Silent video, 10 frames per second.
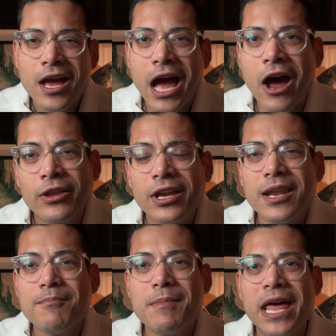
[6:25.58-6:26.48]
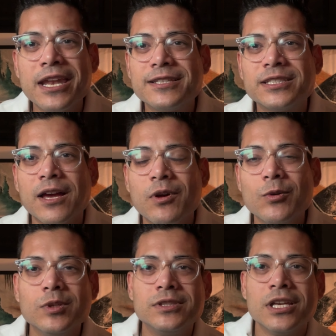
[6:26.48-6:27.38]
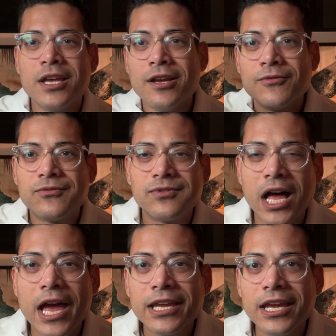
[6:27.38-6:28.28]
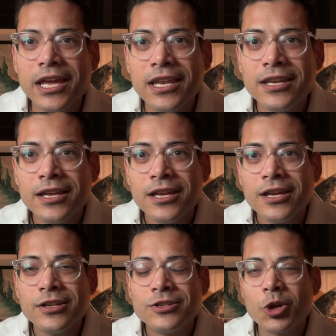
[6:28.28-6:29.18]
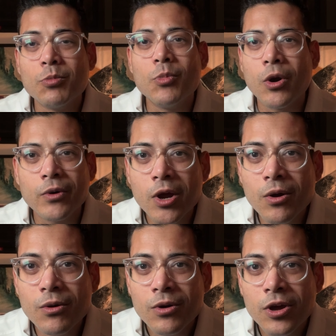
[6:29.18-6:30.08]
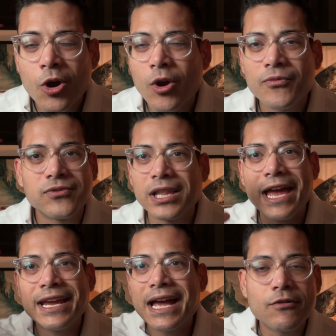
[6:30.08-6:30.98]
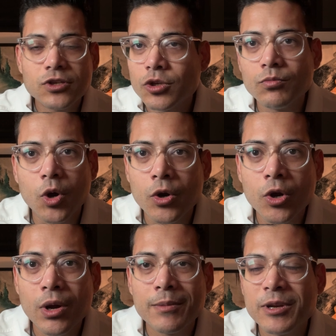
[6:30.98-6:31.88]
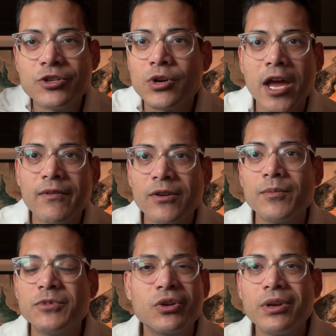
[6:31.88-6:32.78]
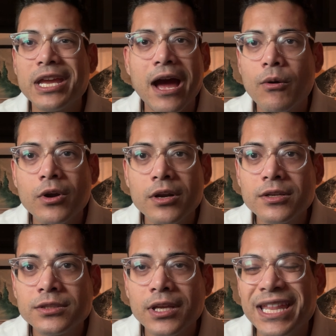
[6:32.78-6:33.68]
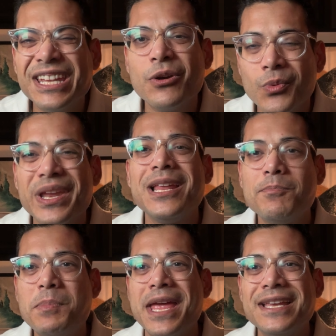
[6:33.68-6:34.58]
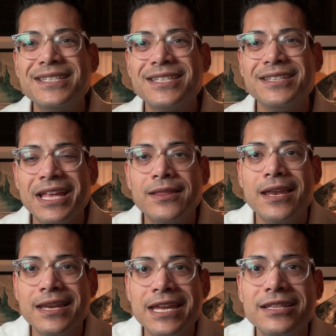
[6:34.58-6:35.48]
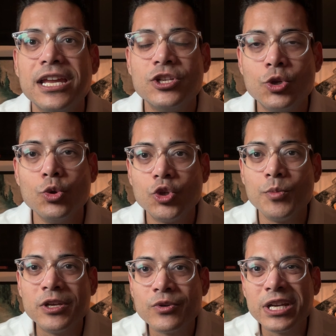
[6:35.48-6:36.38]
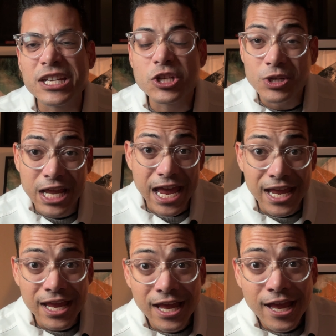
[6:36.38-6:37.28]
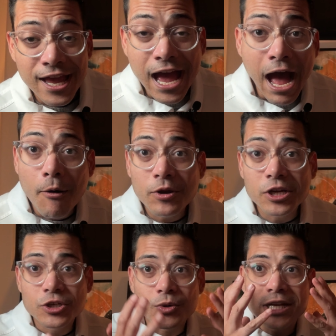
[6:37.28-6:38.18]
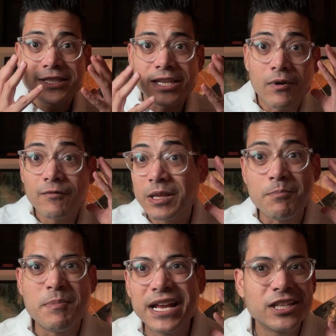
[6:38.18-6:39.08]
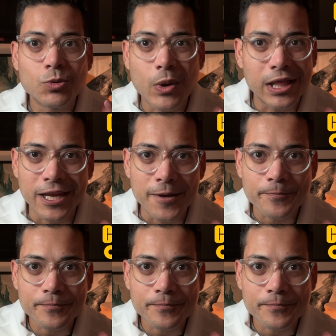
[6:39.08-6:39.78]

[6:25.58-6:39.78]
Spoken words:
How are you going to manage someone who's flying in tomorrow or flying out tomorrow and been driving from 3 hours and they're really pissed that they need their tooth to be treated today? How would you treat someone with a big swelling?